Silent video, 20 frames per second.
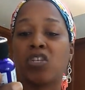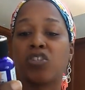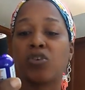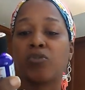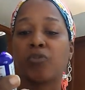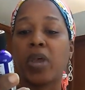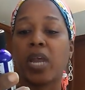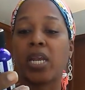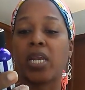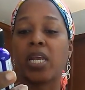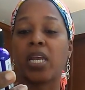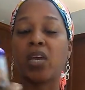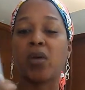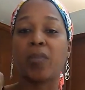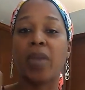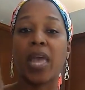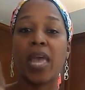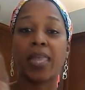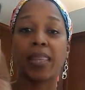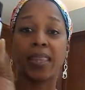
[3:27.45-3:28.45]

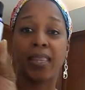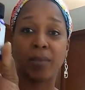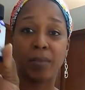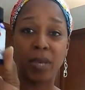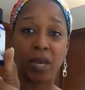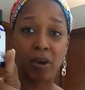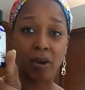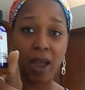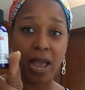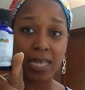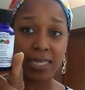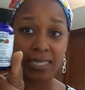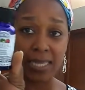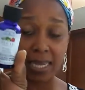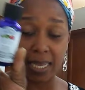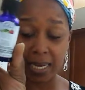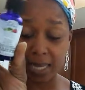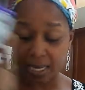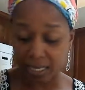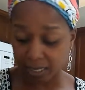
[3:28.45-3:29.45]
geranium, and lemongrass
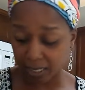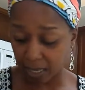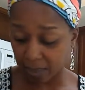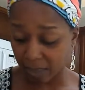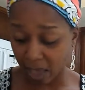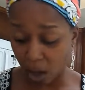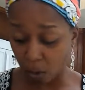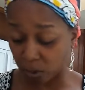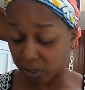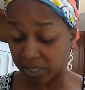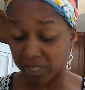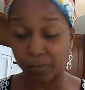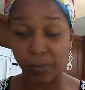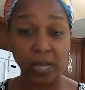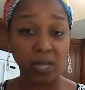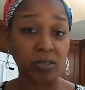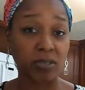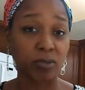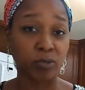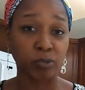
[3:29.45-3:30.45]
in it. That one
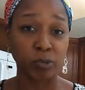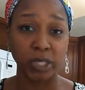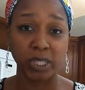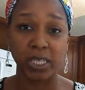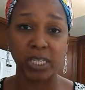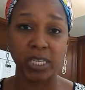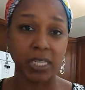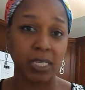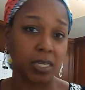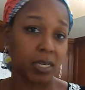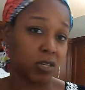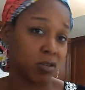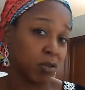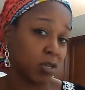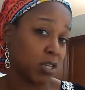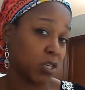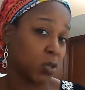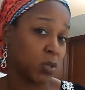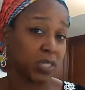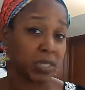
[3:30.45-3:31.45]
smells really good. You
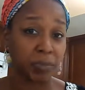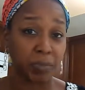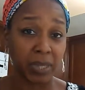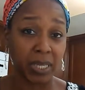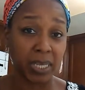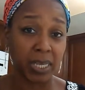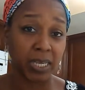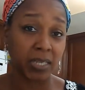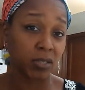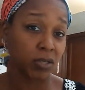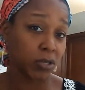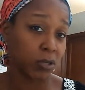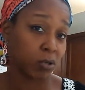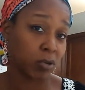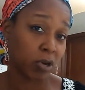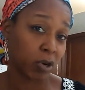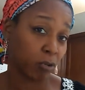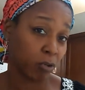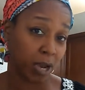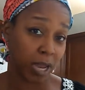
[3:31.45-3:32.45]
could use a blend or you
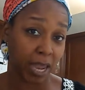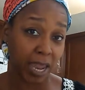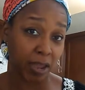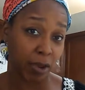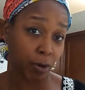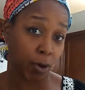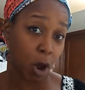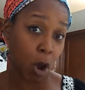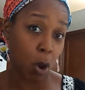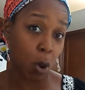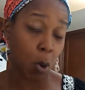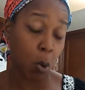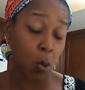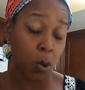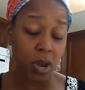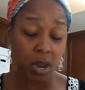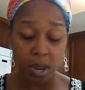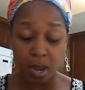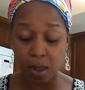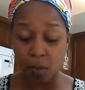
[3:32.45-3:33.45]
could create your
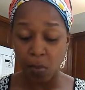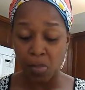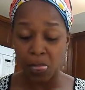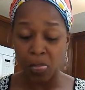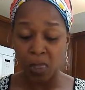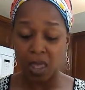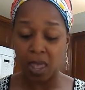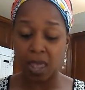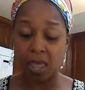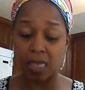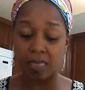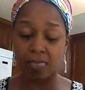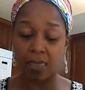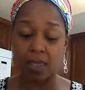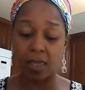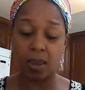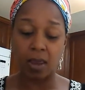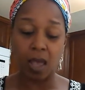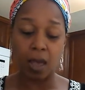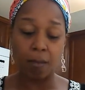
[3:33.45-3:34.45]
own. And
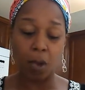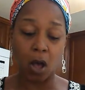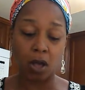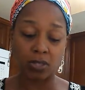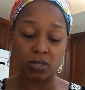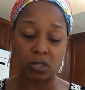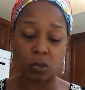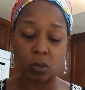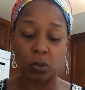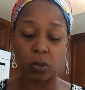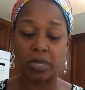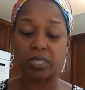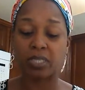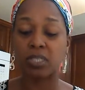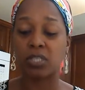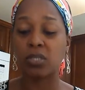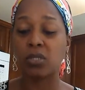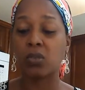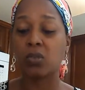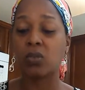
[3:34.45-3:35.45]
then I'm also going
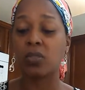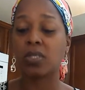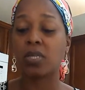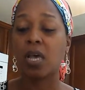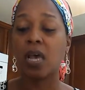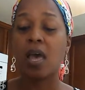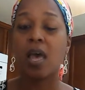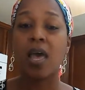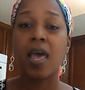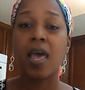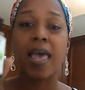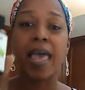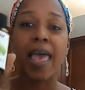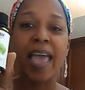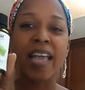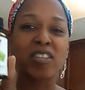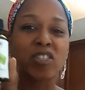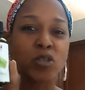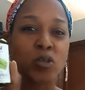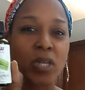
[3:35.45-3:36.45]
to use
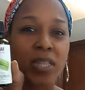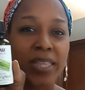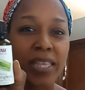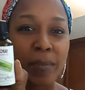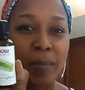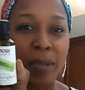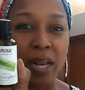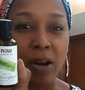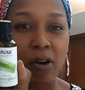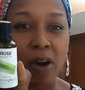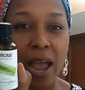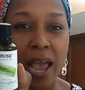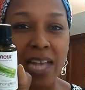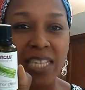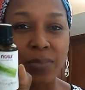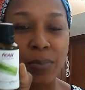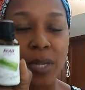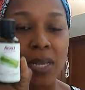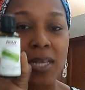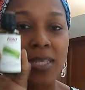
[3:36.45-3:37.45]
extra
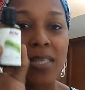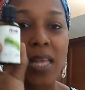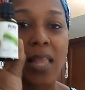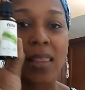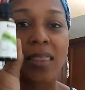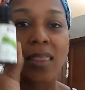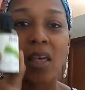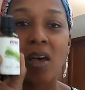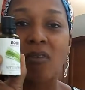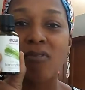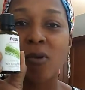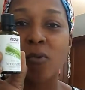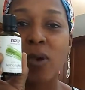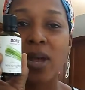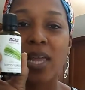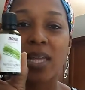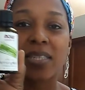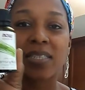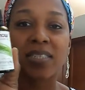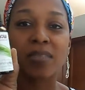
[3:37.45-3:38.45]
lemongrass because I love the
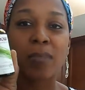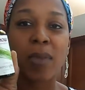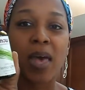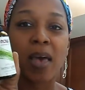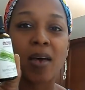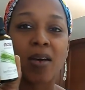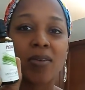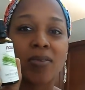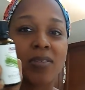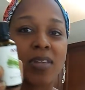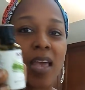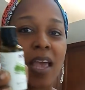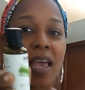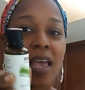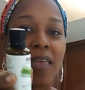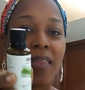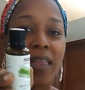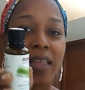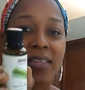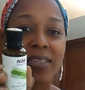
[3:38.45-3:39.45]
way it smells,
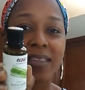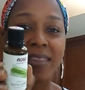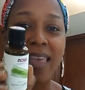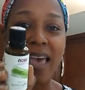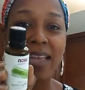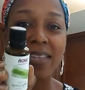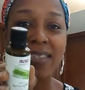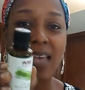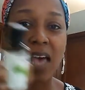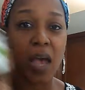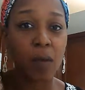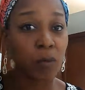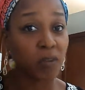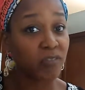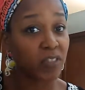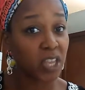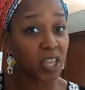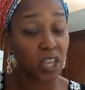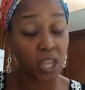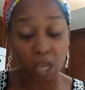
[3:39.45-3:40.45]
and it's that time
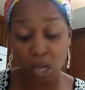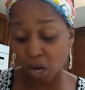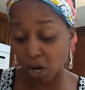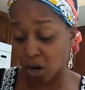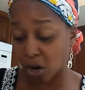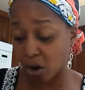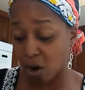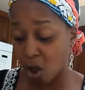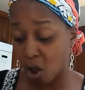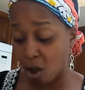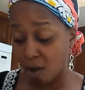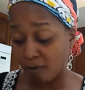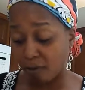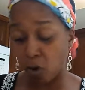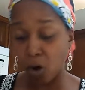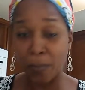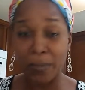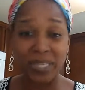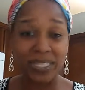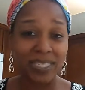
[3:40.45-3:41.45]
of the year
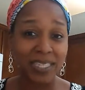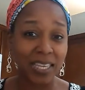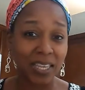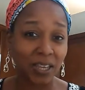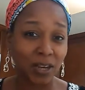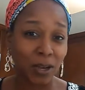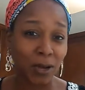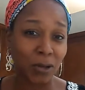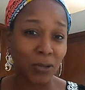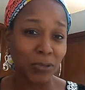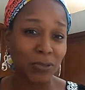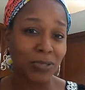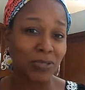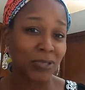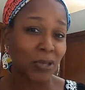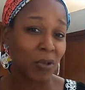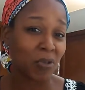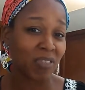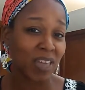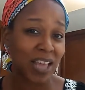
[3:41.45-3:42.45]
for mosquitoes.
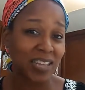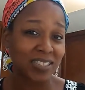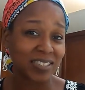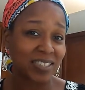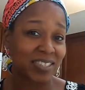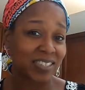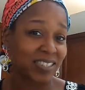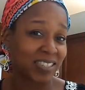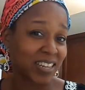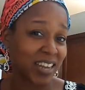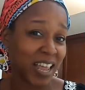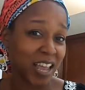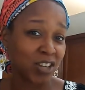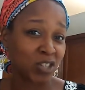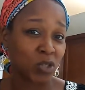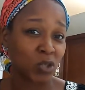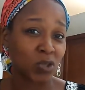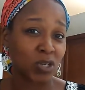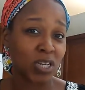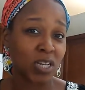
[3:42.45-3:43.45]
So that's just an
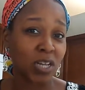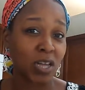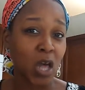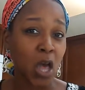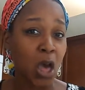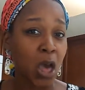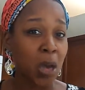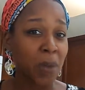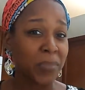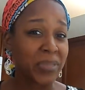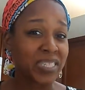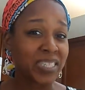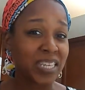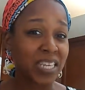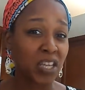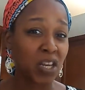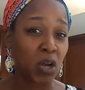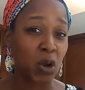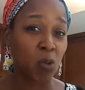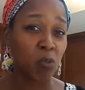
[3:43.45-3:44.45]
extra
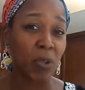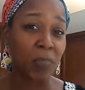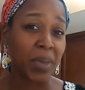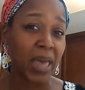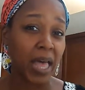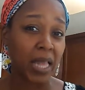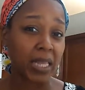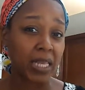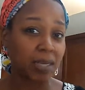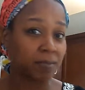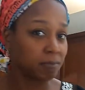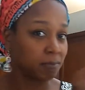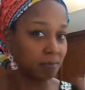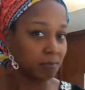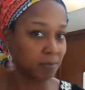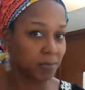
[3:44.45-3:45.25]
mosquito repellent,